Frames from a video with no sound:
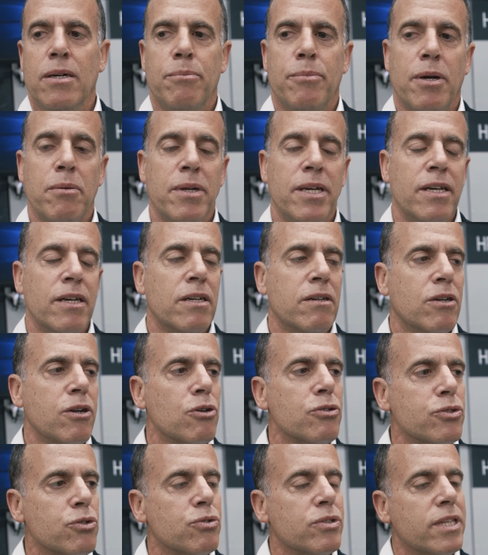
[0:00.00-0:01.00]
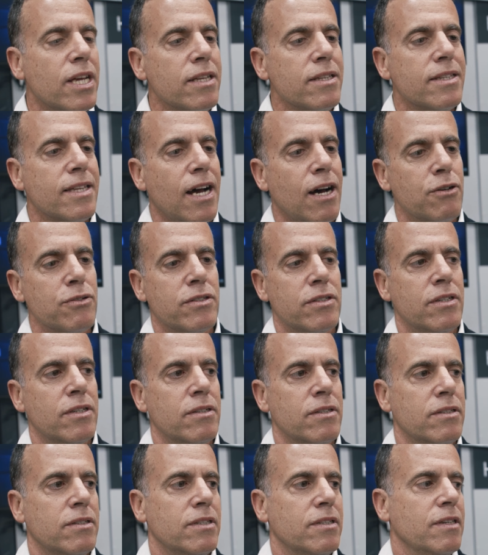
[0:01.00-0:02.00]
probably close to
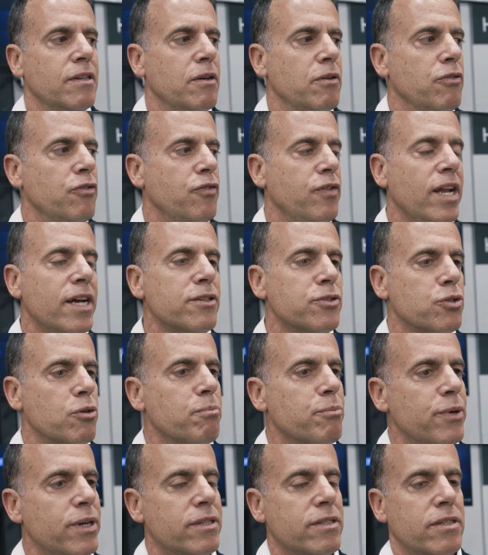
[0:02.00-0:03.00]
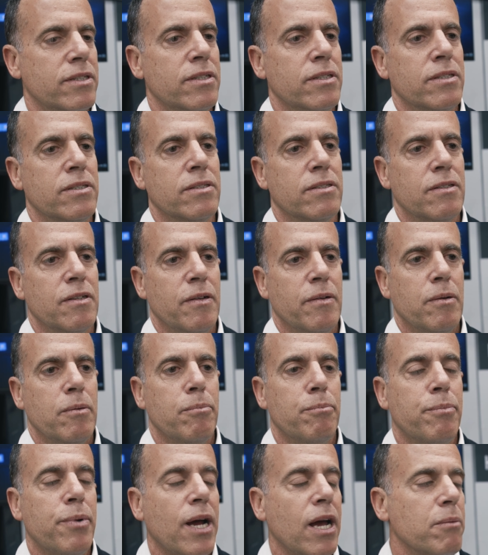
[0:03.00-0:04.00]
10,000 Flexo presses,
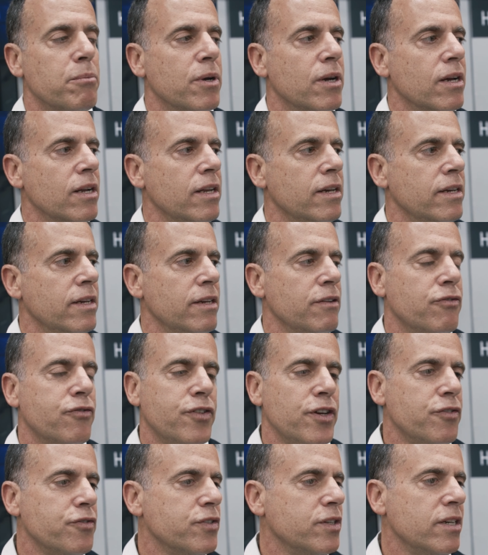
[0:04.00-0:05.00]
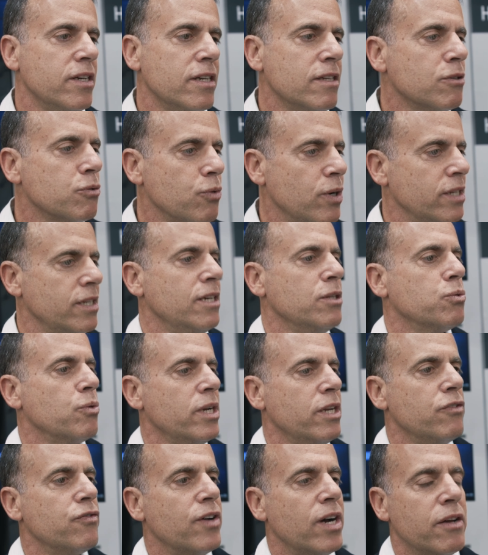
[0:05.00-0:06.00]
primarily 15, 20,
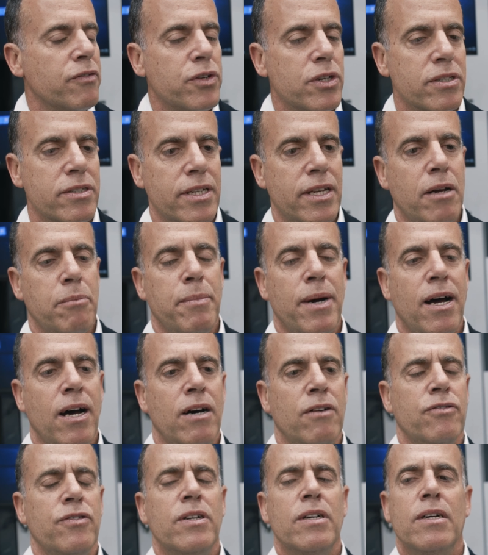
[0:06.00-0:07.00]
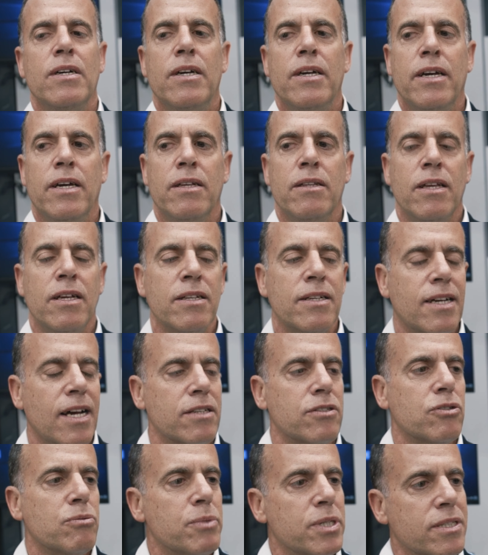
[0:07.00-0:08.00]
25 years and above, and
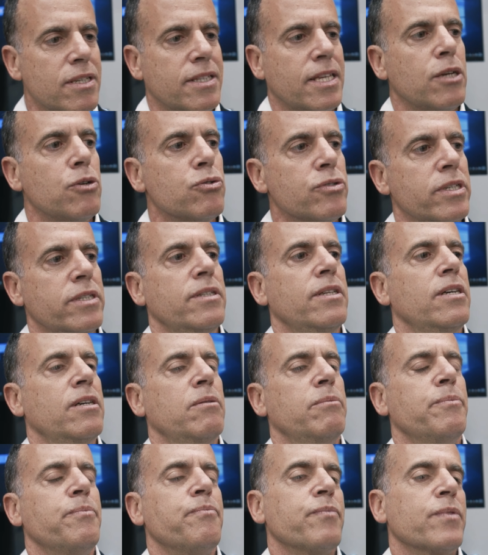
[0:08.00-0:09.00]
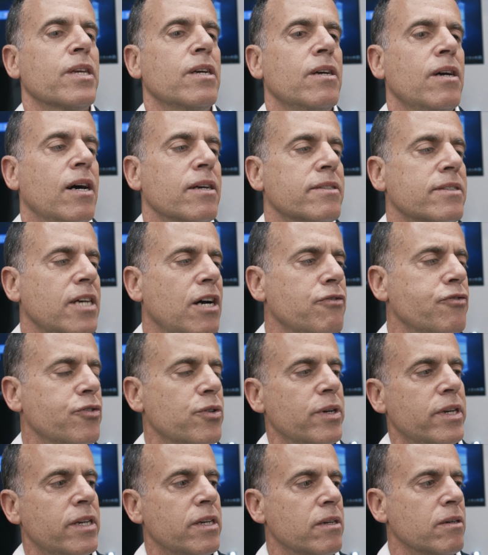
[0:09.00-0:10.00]
customers that are using them are
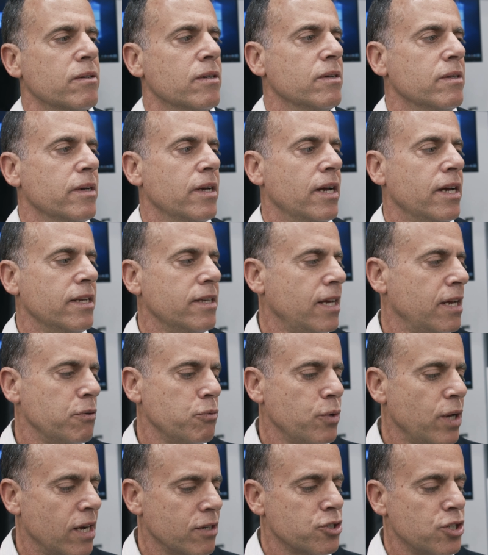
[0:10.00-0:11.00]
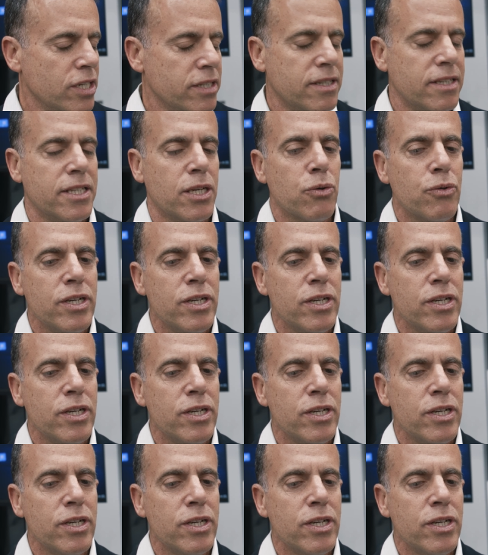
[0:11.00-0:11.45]
suffering. And we actually did the